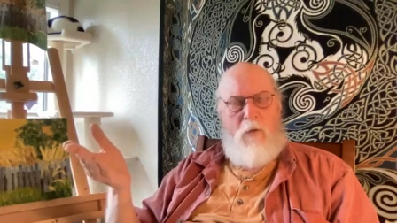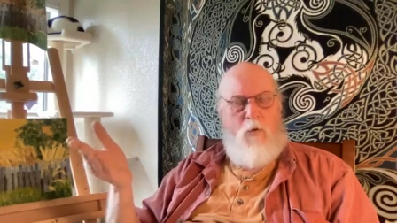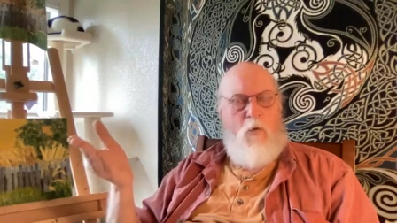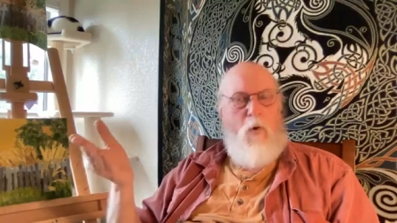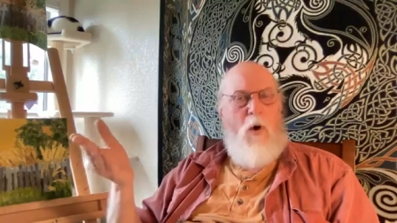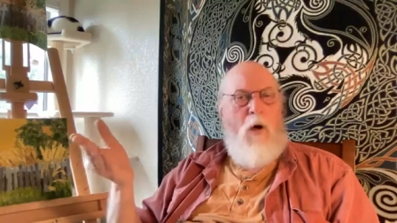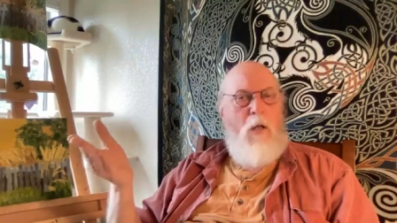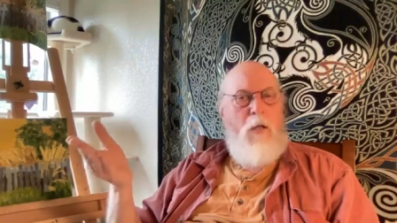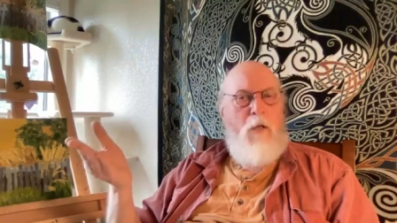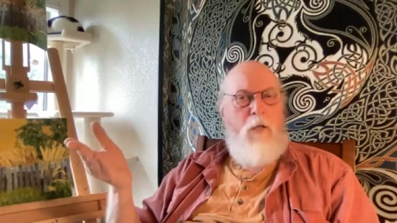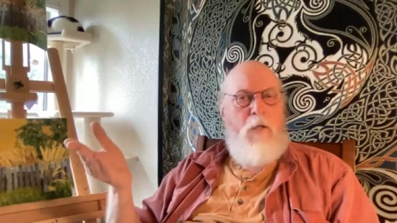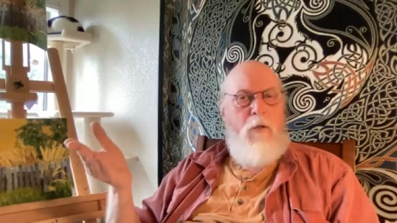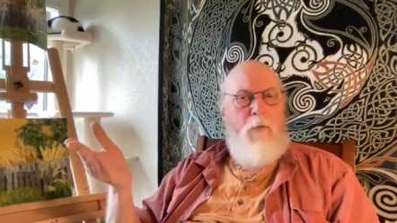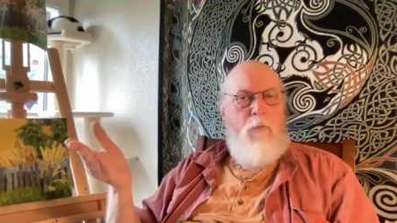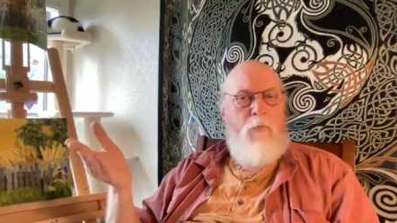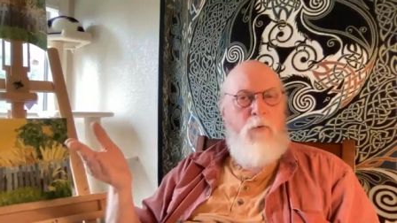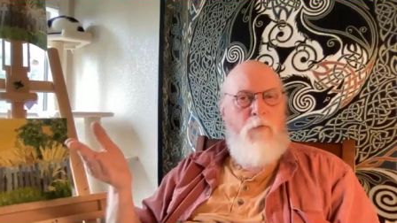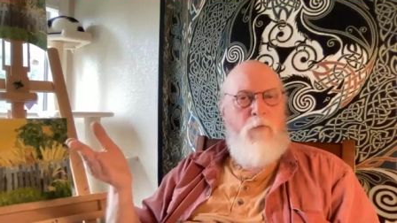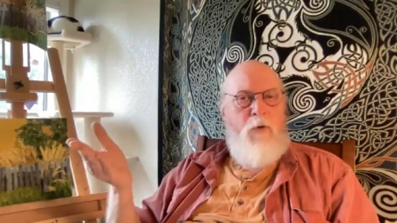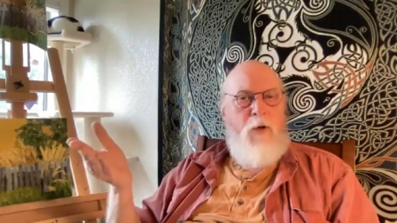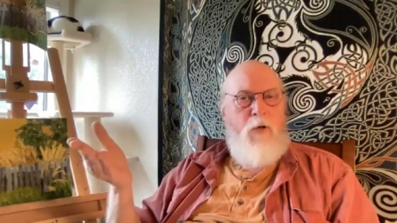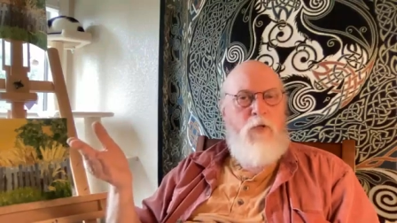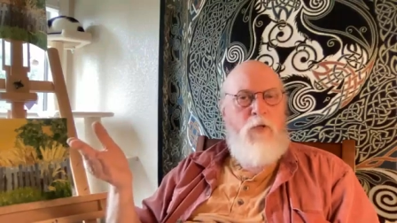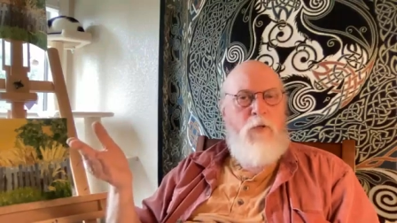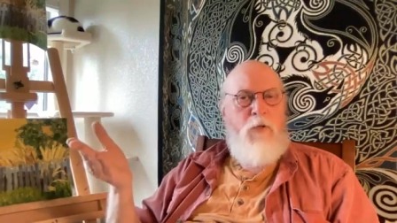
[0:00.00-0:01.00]
quality of
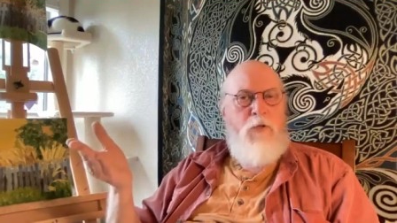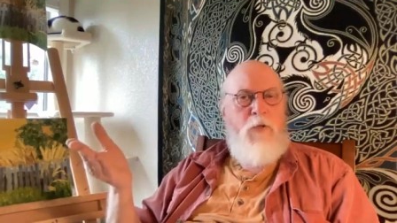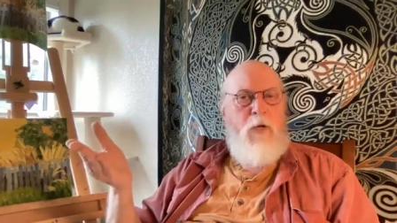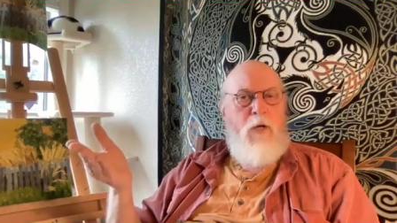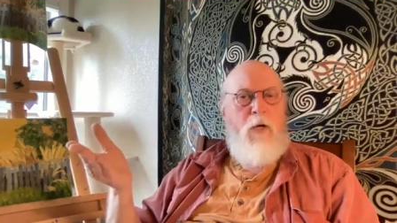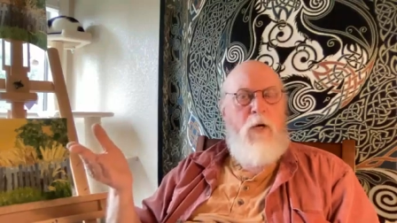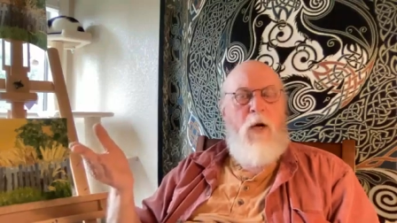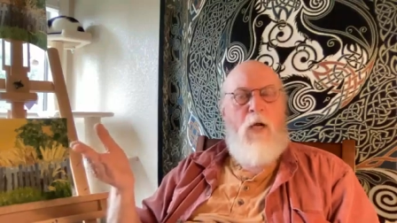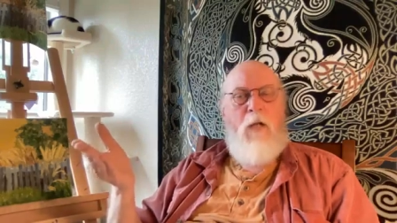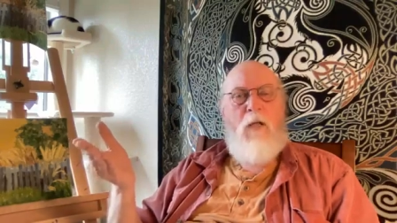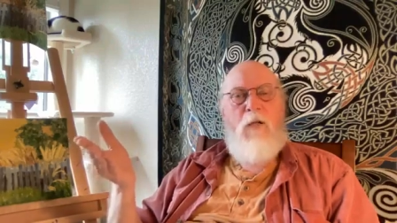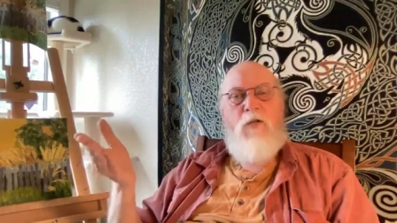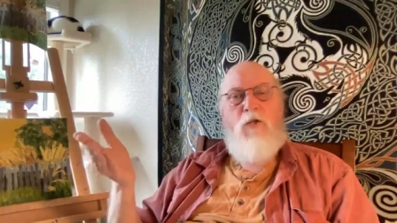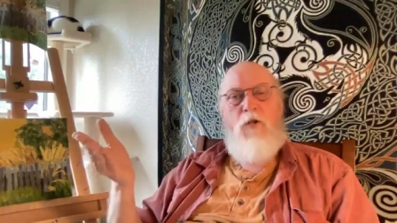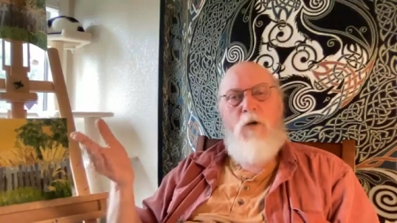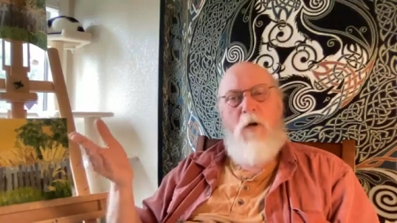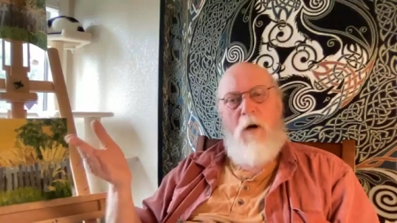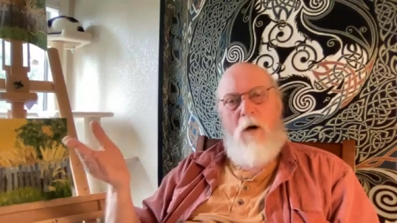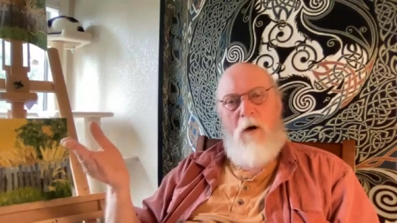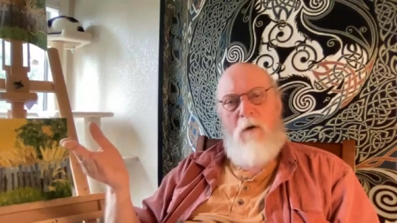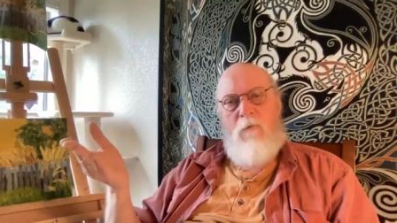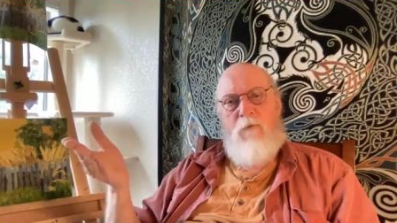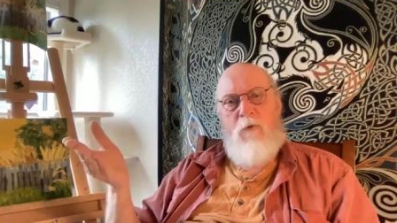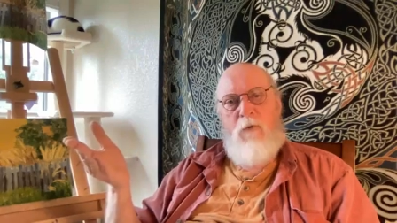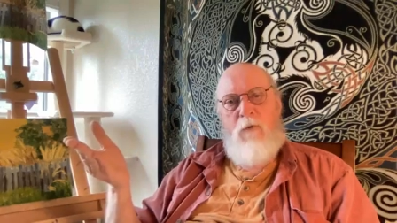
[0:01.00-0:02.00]
professional psychology
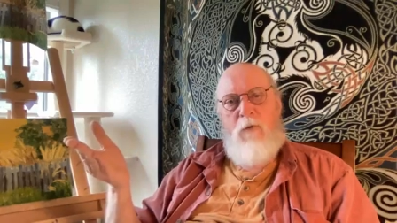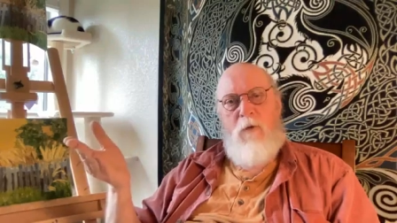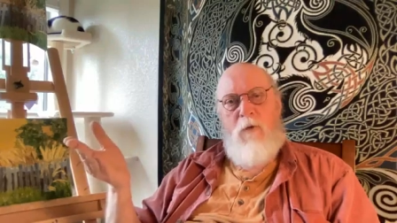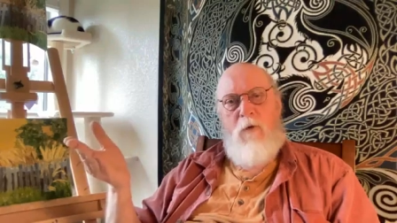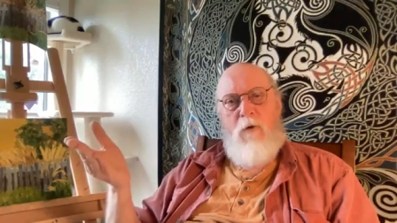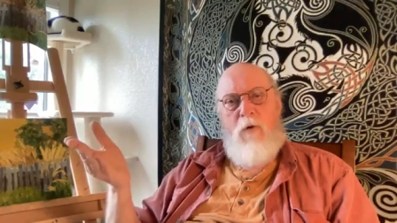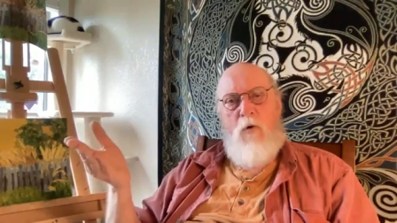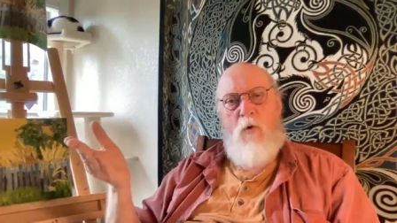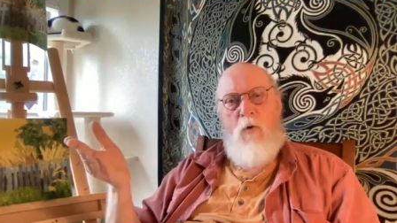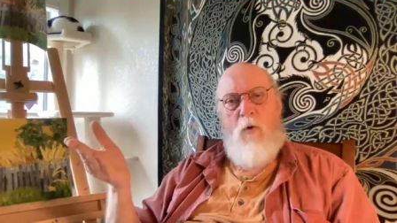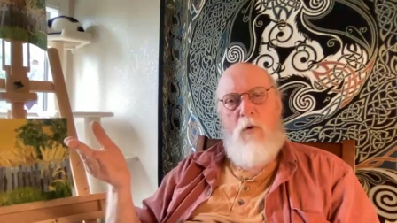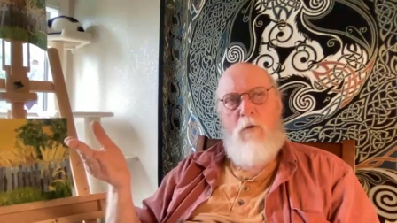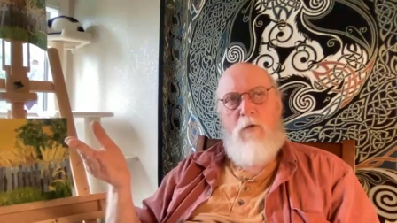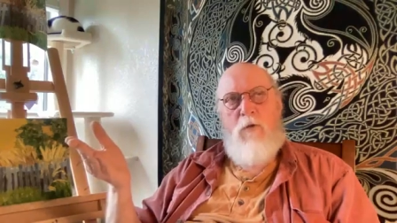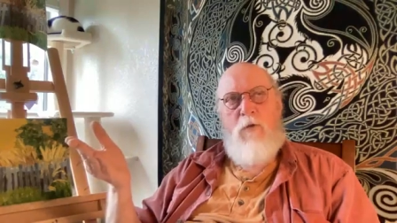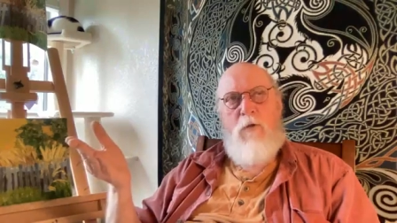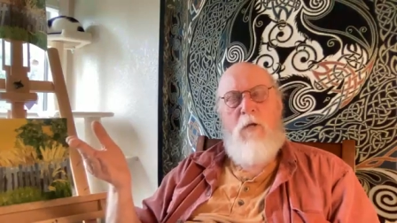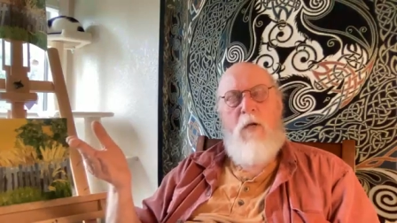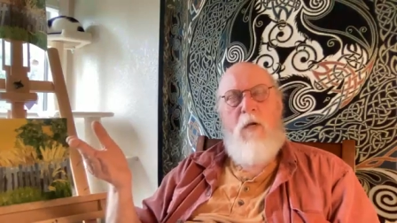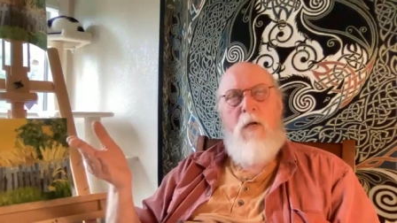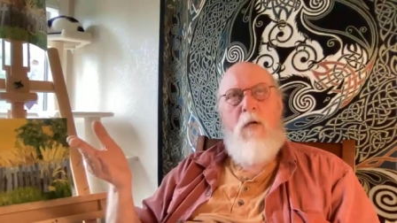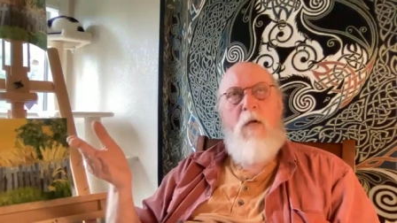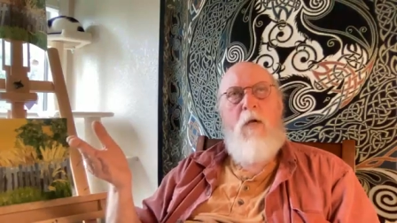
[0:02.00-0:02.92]
offered to the courts.